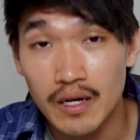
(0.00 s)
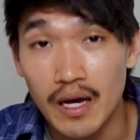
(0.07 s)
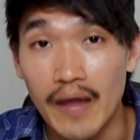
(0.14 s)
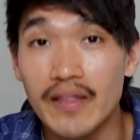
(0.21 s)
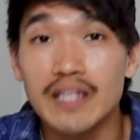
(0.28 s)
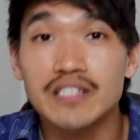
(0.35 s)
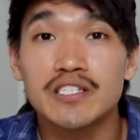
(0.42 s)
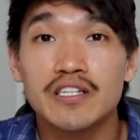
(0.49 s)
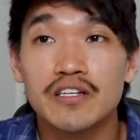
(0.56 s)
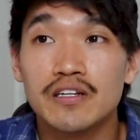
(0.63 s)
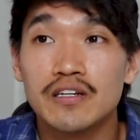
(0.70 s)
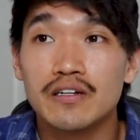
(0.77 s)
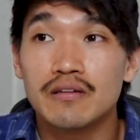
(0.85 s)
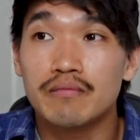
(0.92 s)
And that's
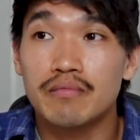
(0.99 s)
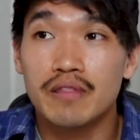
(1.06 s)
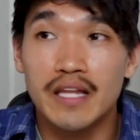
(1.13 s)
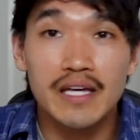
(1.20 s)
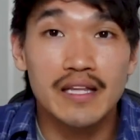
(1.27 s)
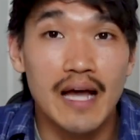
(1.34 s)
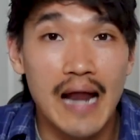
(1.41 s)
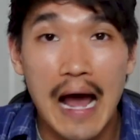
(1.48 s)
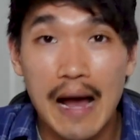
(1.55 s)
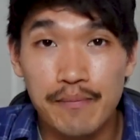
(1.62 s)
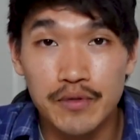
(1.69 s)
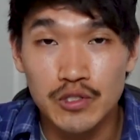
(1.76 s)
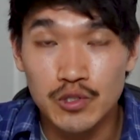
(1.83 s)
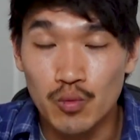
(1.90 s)
the thing that
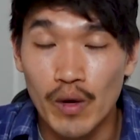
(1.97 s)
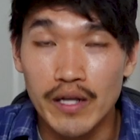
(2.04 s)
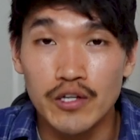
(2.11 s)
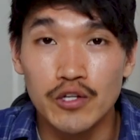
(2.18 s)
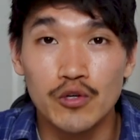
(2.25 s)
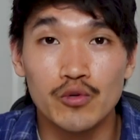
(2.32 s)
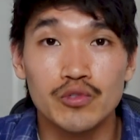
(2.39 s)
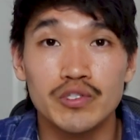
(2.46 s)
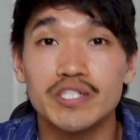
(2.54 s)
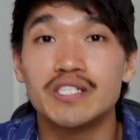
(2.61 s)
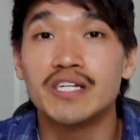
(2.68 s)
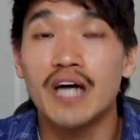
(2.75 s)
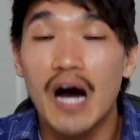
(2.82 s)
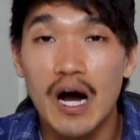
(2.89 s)
happens when you
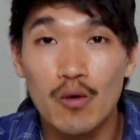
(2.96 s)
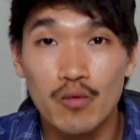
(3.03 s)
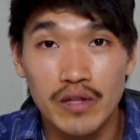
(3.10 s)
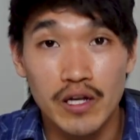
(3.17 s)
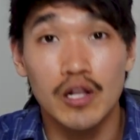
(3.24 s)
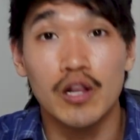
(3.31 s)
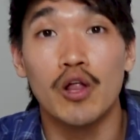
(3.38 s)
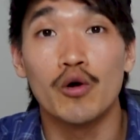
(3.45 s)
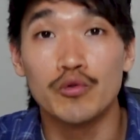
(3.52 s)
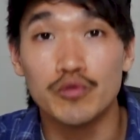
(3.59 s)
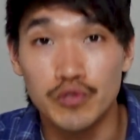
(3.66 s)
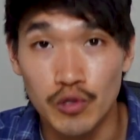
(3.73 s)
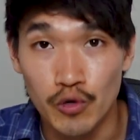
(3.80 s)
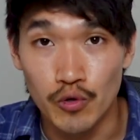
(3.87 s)
start with a
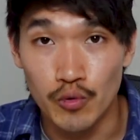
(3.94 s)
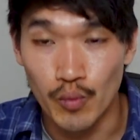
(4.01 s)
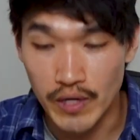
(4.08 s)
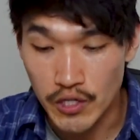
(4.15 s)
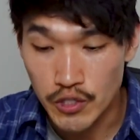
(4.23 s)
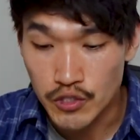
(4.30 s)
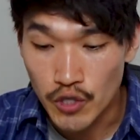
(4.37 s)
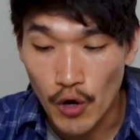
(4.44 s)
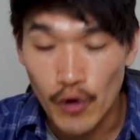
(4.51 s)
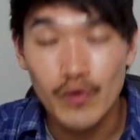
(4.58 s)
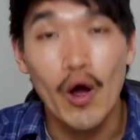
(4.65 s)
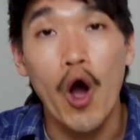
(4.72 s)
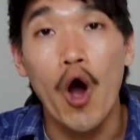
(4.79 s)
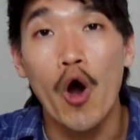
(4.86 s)
closed loop, when you
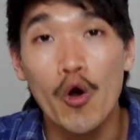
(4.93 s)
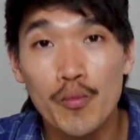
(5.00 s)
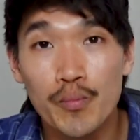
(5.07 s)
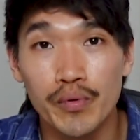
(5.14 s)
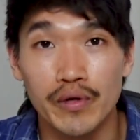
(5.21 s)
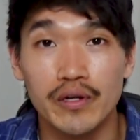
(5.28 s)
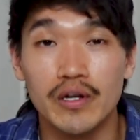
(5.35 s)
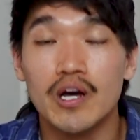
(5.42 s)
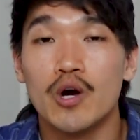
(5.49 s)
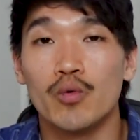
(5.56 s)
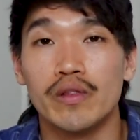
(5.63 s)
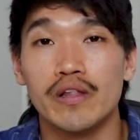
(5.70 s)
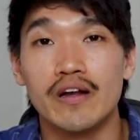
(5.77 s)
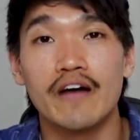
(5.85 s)
don't open
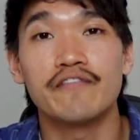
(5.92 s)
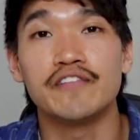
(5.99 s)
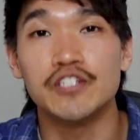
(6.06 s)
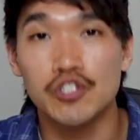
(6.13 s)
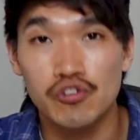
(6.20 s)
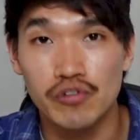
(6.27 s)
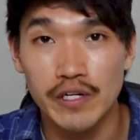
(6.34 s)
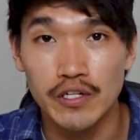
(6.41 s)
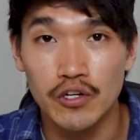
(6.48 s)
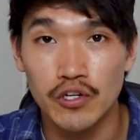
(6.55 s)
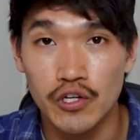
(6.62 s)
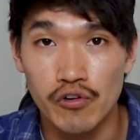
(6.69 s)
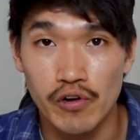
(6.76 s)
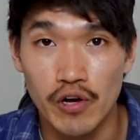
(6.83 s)
with enough intrigue or
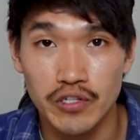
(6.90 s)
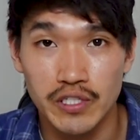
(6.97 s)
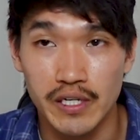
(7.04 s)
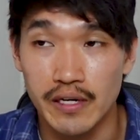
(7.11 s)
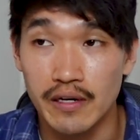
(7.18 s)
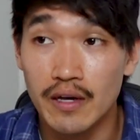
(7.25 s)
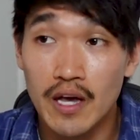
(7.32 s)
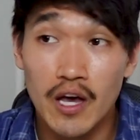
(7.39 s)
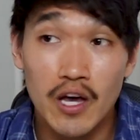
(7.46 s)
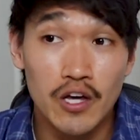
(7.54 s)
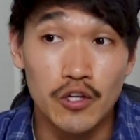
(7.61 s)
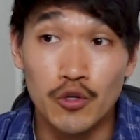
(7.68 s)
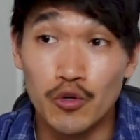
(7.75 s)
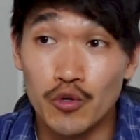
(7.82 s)
curiosity.
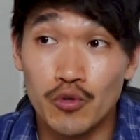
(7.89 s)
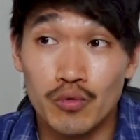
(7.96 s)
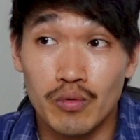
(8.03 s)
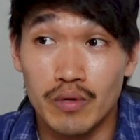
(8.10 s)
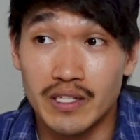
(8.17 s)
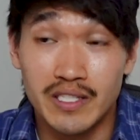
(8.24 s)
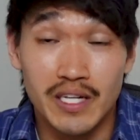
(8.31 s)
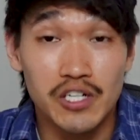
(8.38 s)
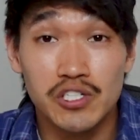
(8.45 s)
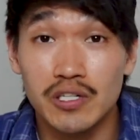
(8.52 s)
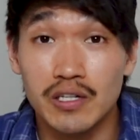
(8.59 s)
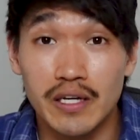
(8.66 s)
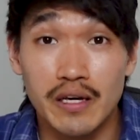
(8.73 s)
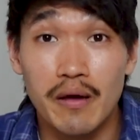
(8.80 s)
You
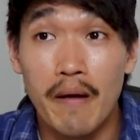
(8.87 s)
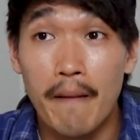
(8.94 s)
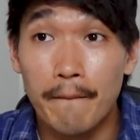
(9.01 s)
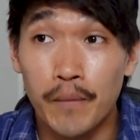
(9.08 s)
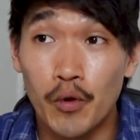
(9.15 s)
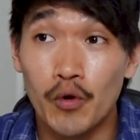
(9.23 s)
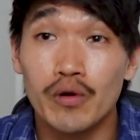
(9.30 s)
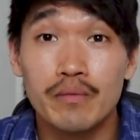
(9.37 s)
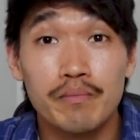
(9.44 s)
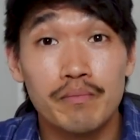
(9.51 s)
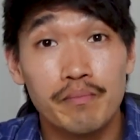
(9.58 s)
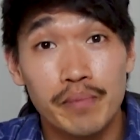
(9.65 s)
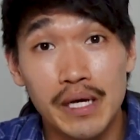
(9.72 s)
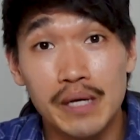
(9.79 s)
essentially put
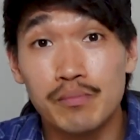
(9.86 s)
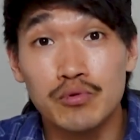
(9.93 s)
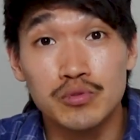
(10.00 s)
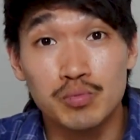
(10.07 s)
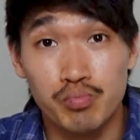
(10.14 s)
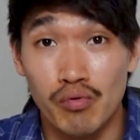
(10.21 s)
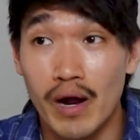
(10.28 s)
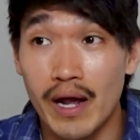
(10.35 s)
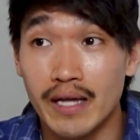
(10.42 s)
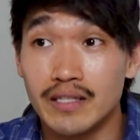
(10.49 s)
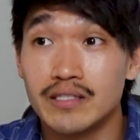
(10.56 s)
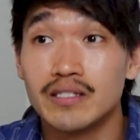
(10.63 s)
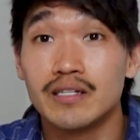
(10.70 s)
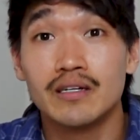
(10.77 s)
people's
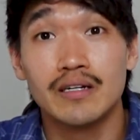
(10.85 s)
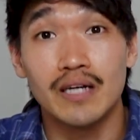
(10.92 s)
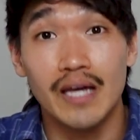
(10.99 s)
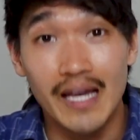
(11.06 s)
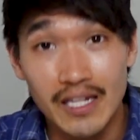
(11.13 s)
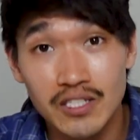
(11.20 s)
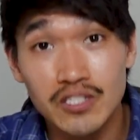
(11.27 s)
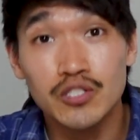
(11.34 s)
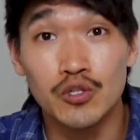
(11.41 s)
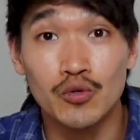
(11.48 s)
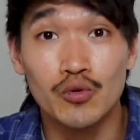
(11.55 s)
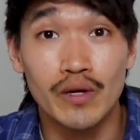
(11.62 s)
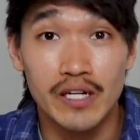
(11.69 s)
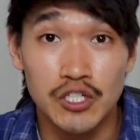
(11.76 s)
brains
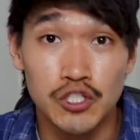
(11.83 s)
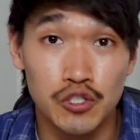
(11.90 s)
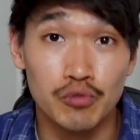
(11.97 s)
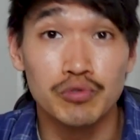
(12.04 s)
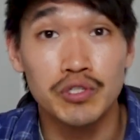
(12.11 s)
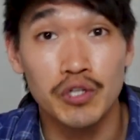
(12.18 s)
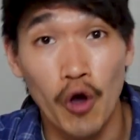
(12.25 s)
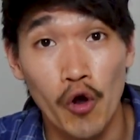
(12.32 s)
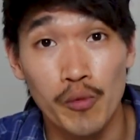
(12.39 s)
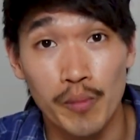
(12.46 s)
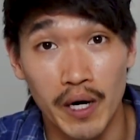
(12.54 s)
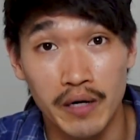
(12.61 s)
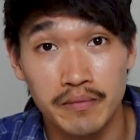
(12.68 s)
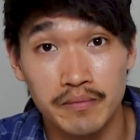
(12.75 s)
into an induced
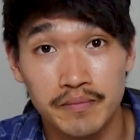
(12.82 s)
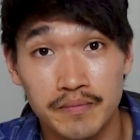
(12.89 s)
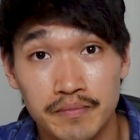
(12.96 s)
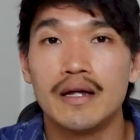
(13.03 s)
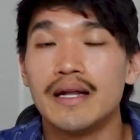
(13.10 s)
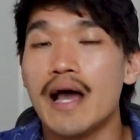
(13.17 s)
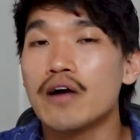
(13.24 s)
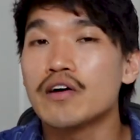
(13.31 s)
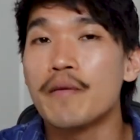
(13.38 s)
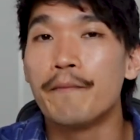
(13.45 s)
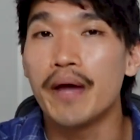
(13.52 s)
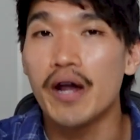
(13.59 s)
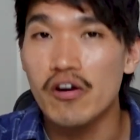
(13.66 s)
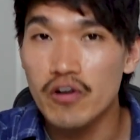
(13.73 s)
coma. Now
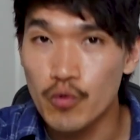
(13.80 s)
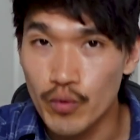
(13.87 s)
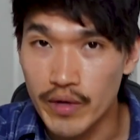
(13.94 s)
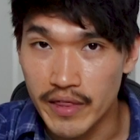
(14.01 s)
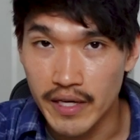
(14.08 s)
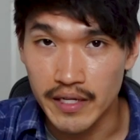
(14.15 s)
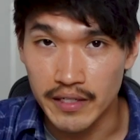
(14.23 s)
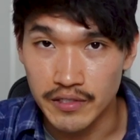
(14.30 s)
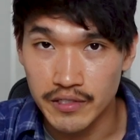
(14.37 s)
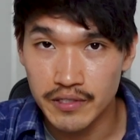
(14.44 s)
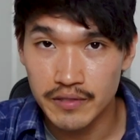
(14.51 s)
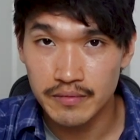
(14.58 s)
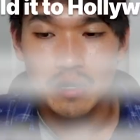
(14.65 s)
compare it with these.